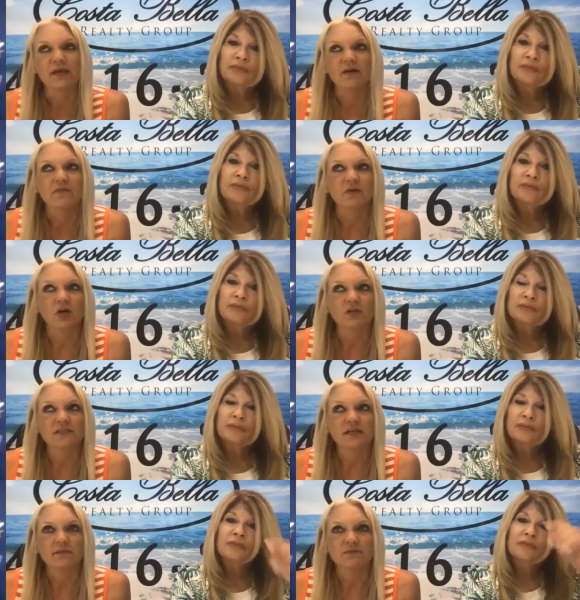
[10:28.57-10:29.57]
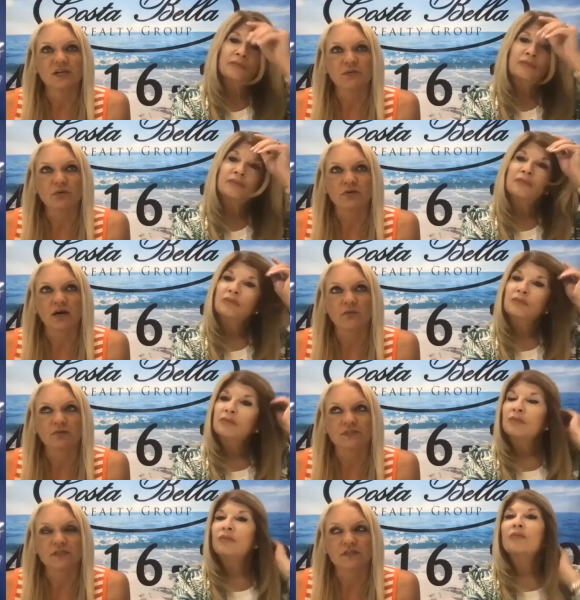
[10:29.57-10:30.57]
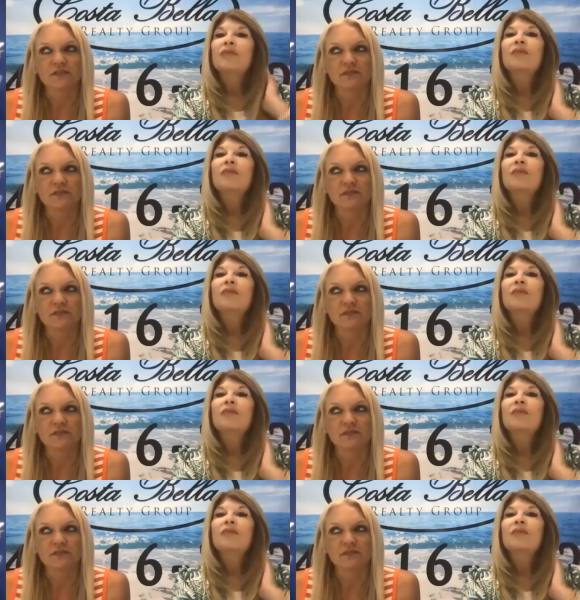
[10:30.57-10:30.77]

Speaker 1: for a long time, Chamber of Commerce's